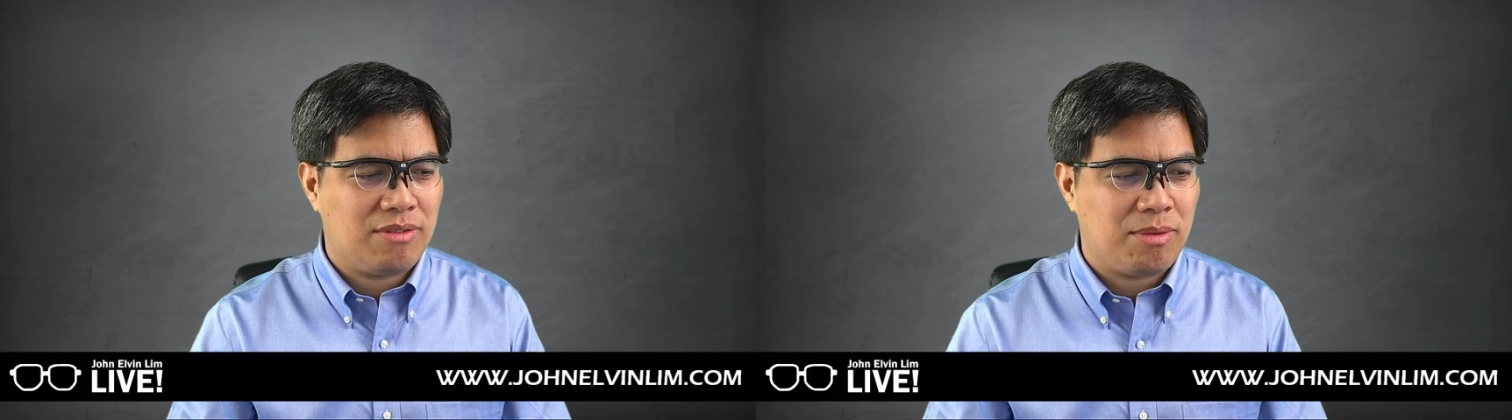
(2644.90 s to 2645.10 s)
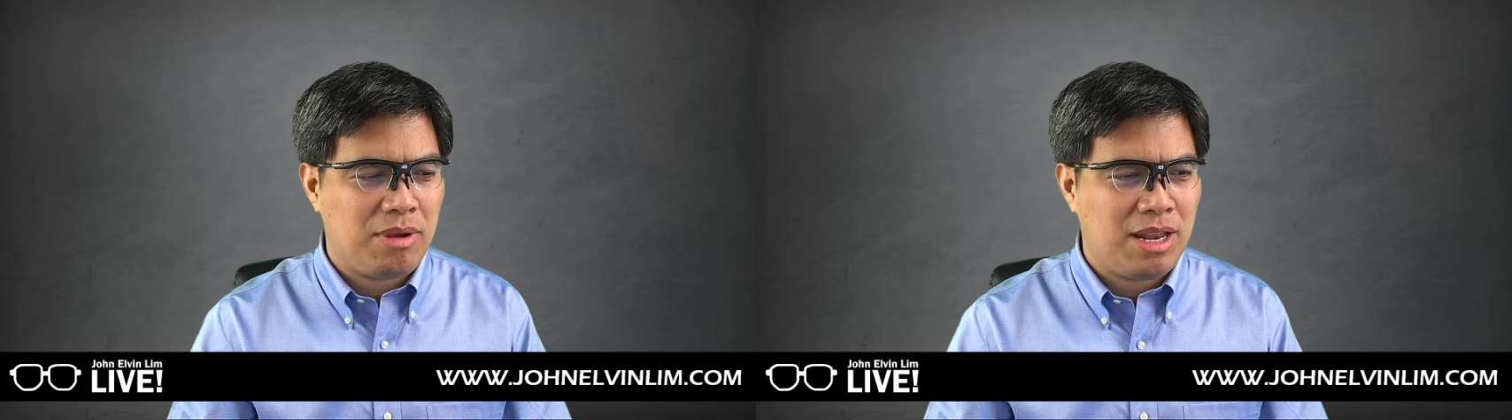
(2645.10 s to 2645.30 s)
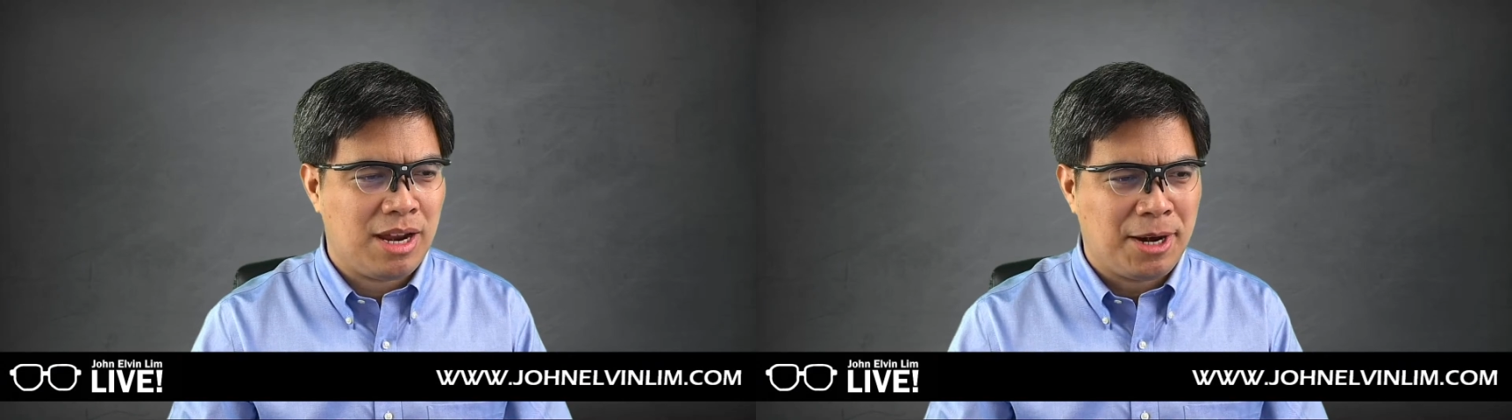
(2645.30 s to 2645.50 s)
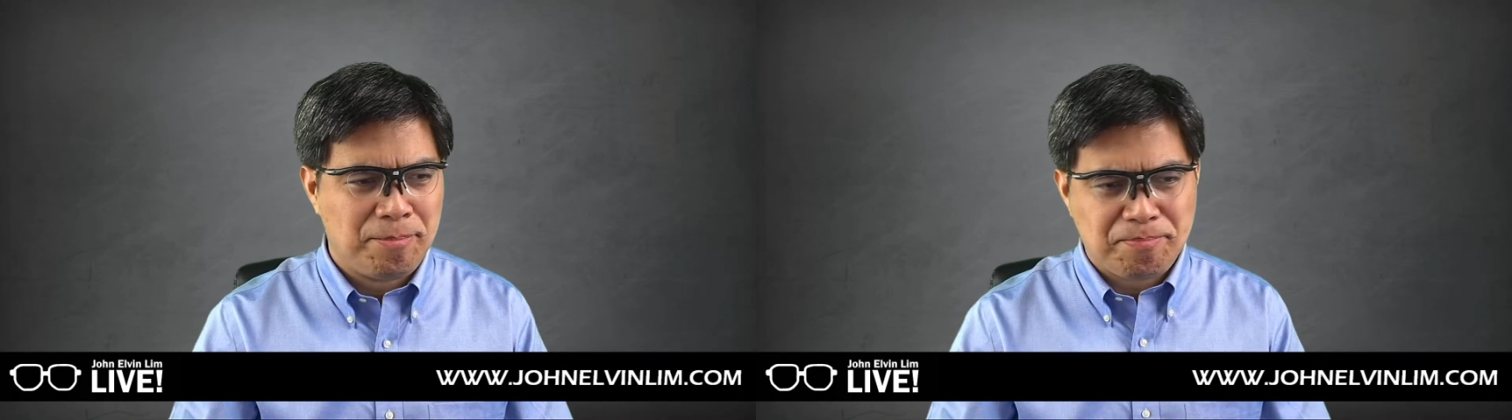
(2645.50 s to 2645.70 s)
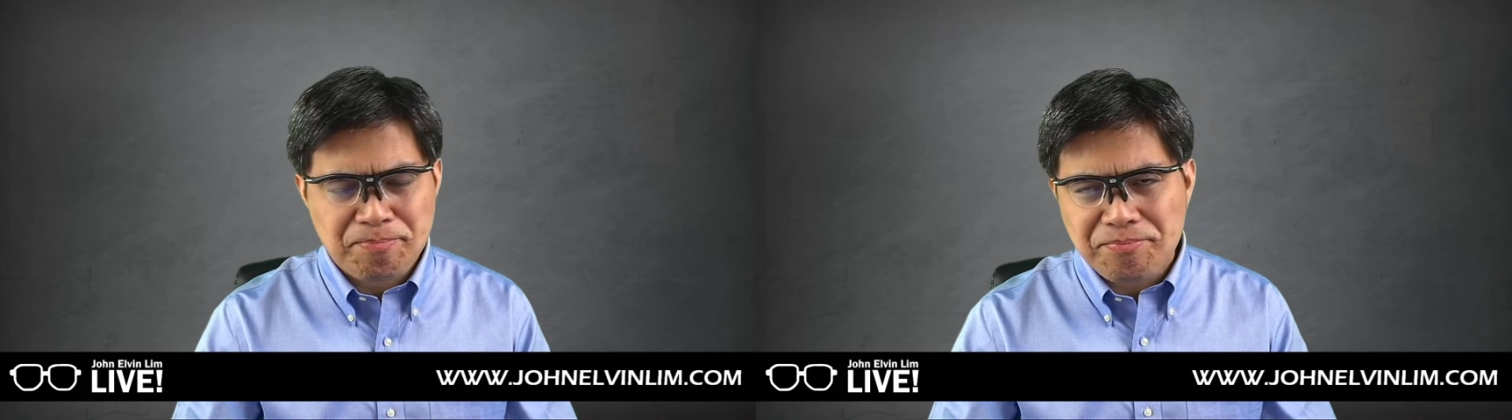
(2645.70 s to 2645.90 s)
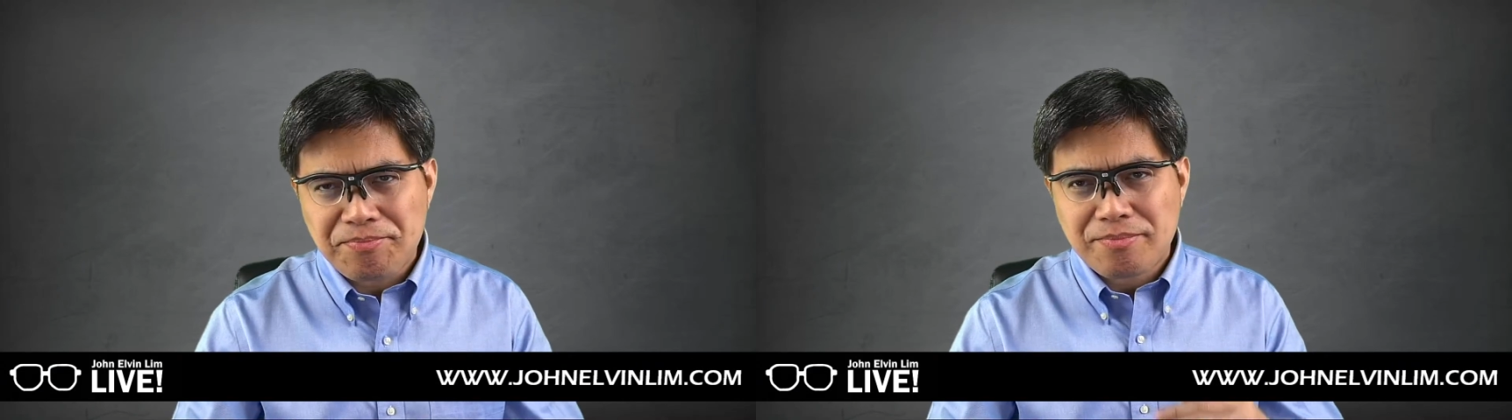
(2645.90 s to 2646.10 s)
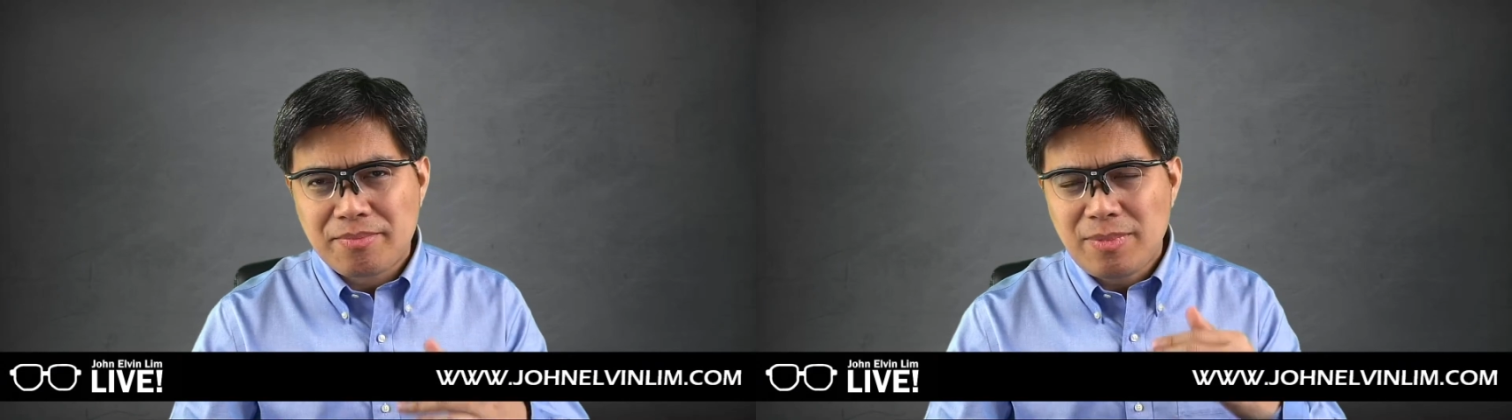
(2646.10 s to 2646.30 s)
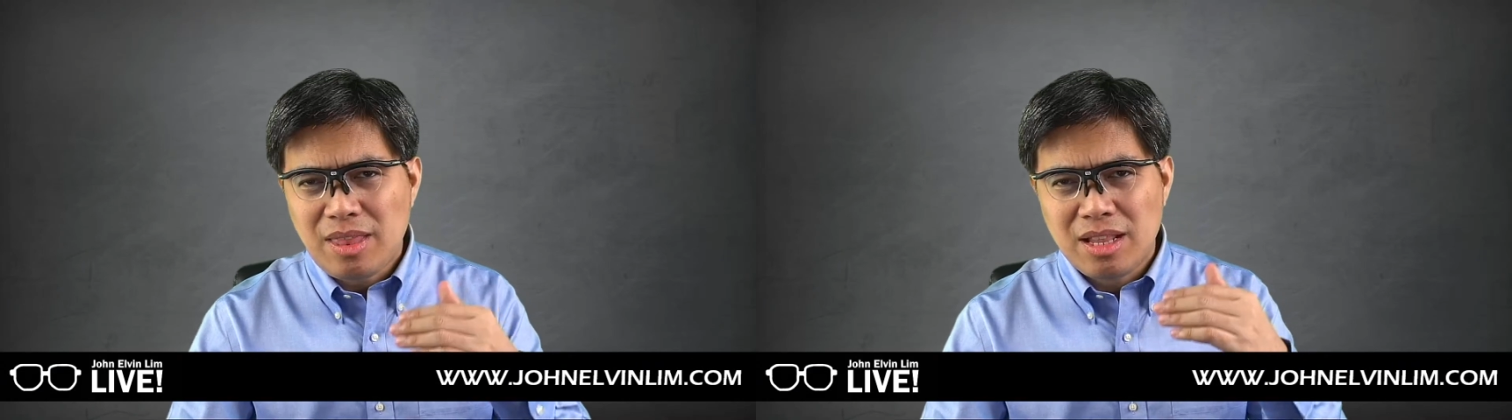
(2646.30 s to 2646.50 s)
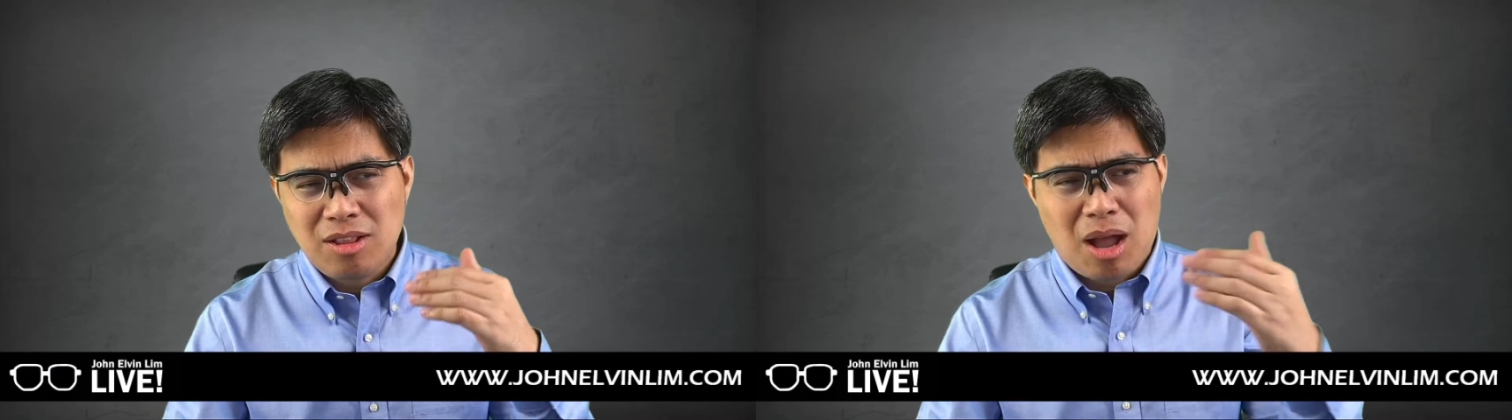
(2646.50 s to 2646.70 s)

familiar, now